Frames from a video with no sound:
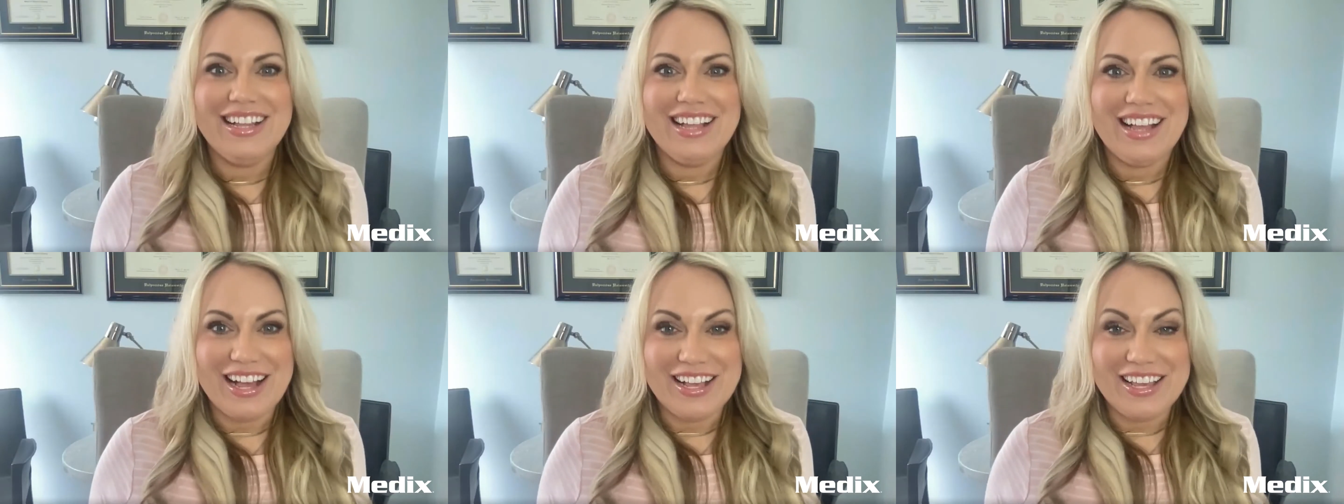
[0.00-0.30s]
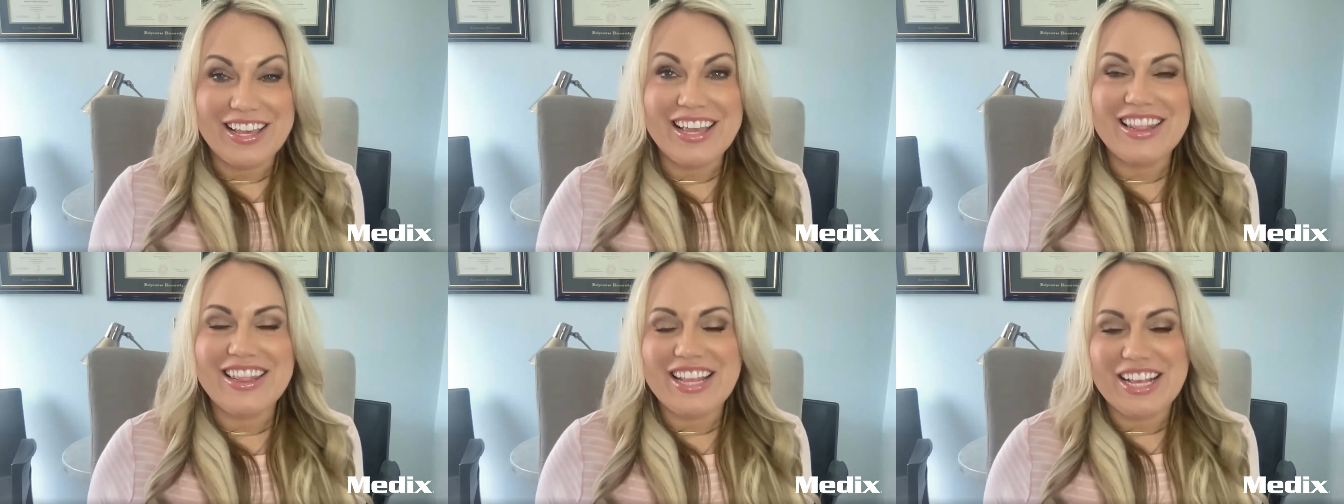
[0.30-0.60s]

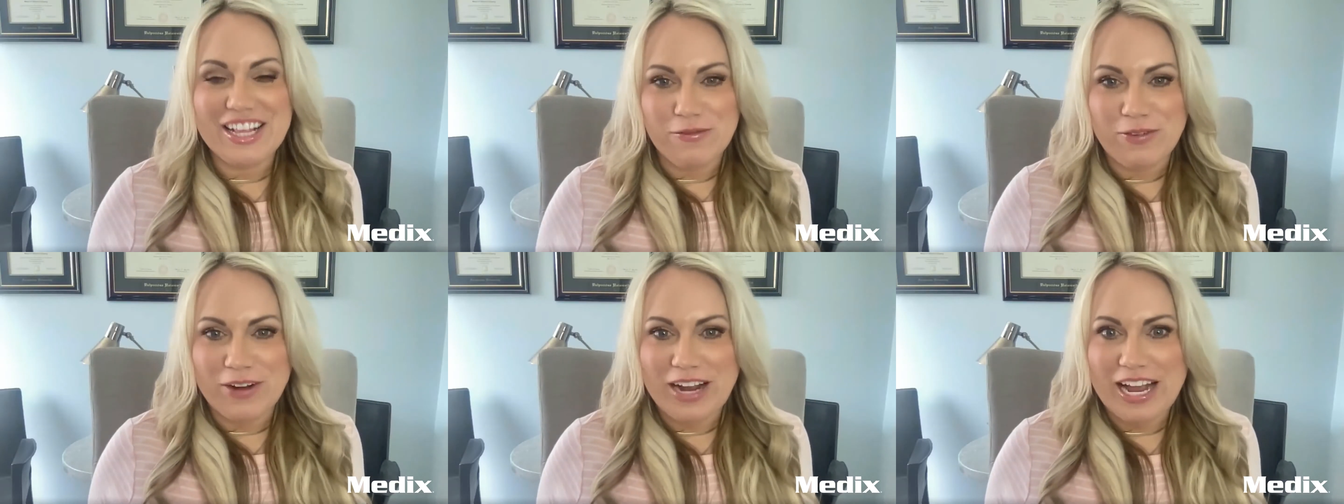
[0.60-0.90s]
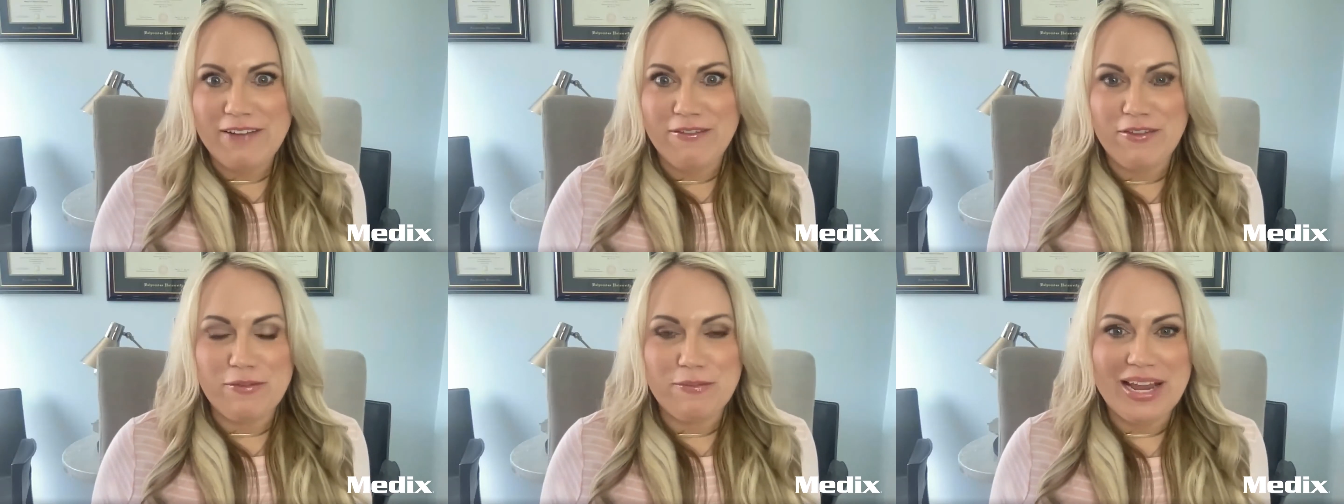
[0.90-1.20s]
Again, thanks for
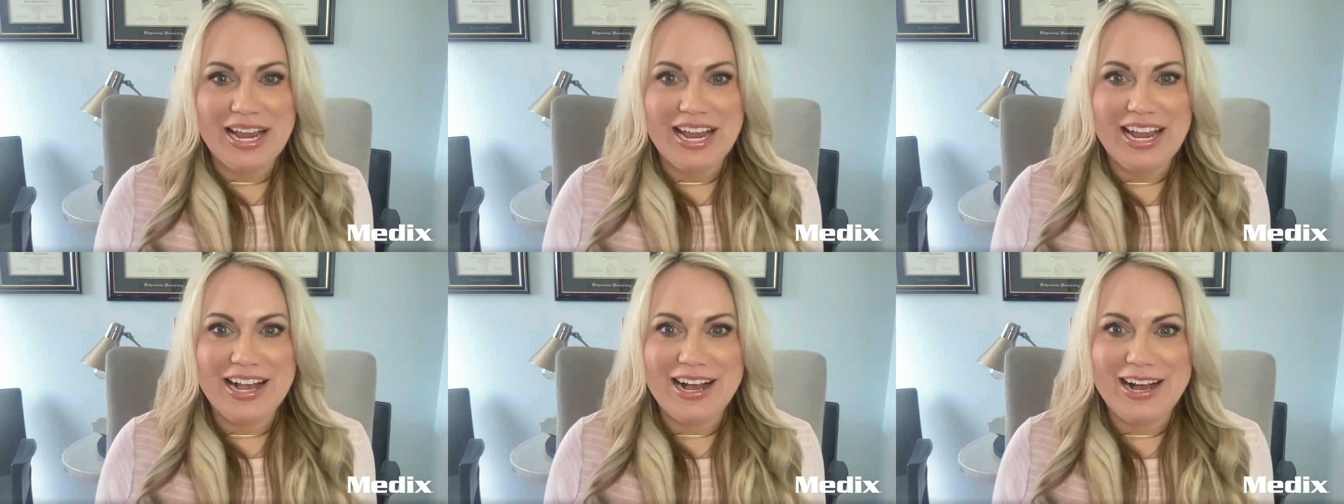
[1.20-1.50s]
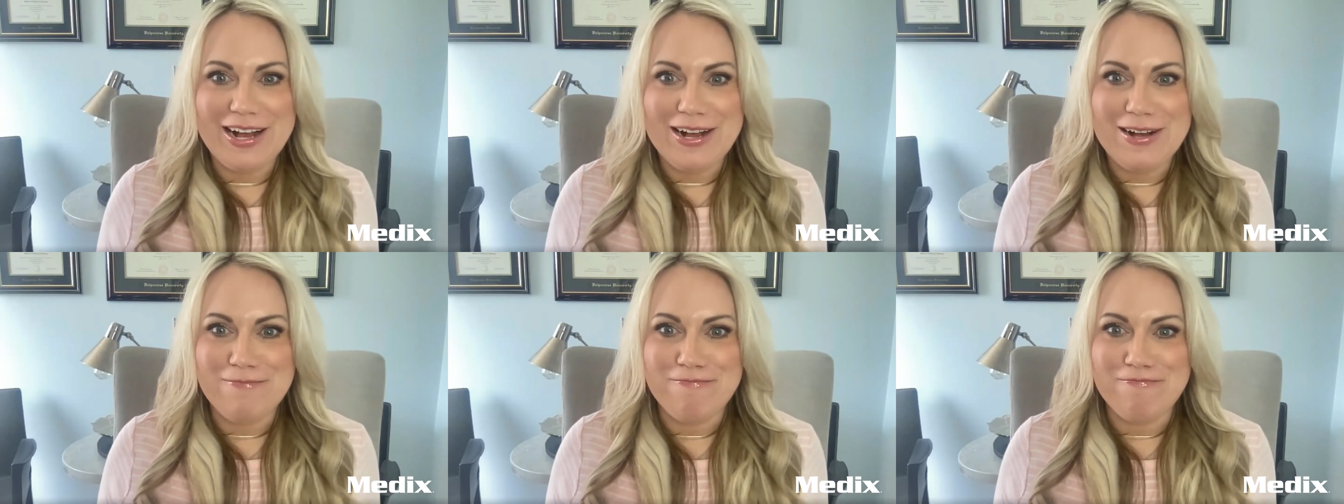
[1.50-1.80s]
having me.
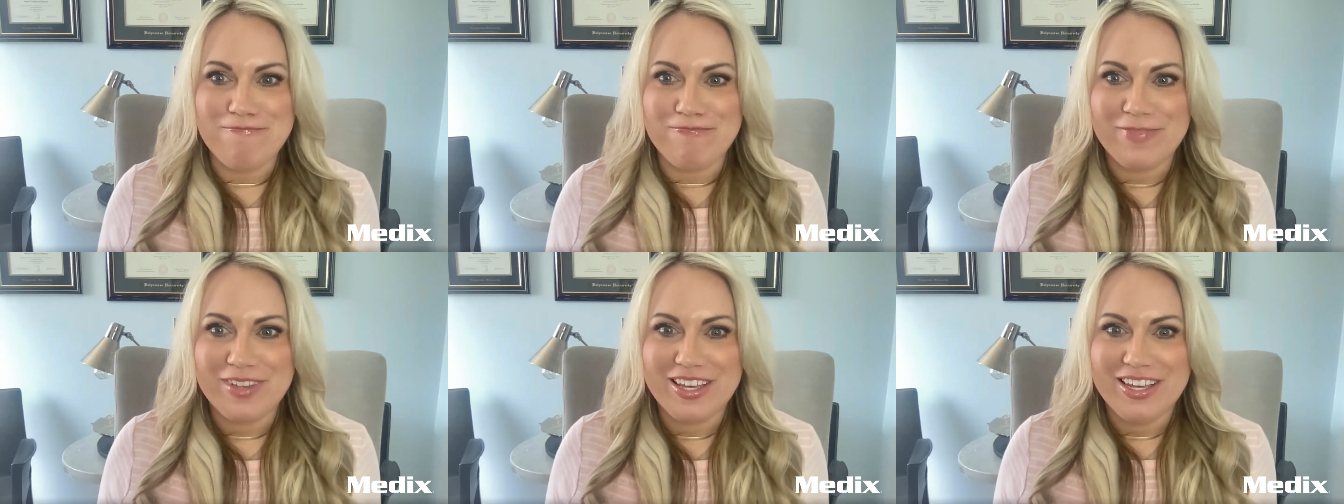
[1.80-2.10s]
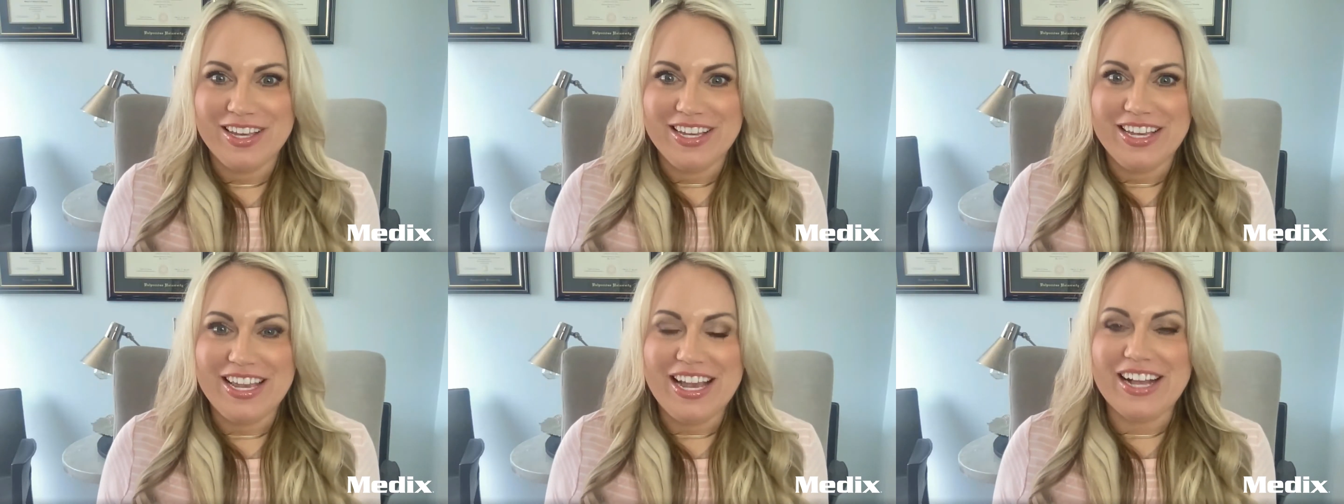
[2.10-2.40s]

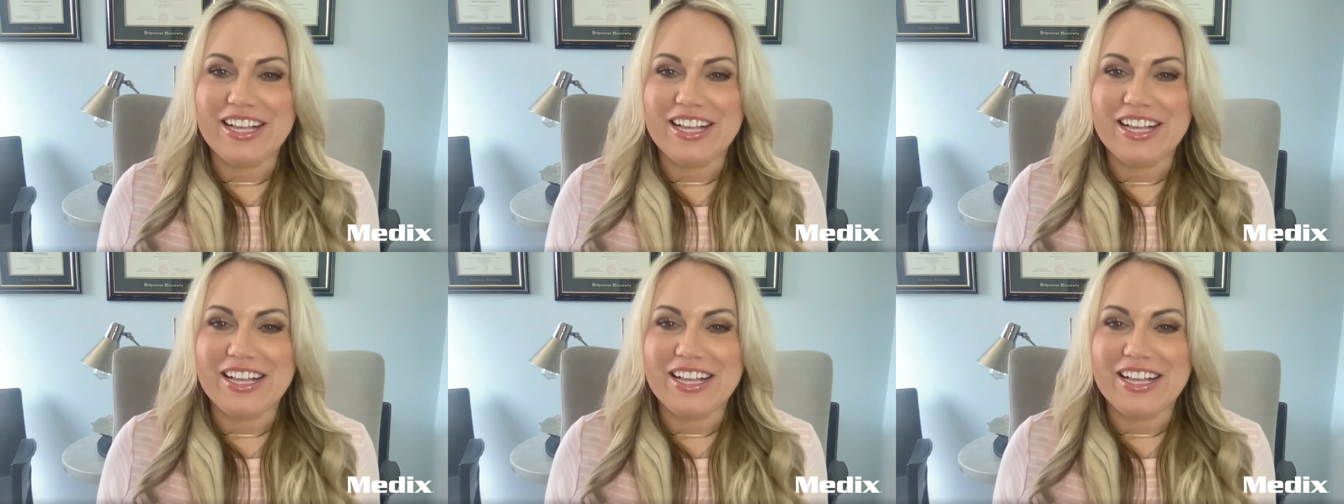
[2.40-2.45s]
Yeah,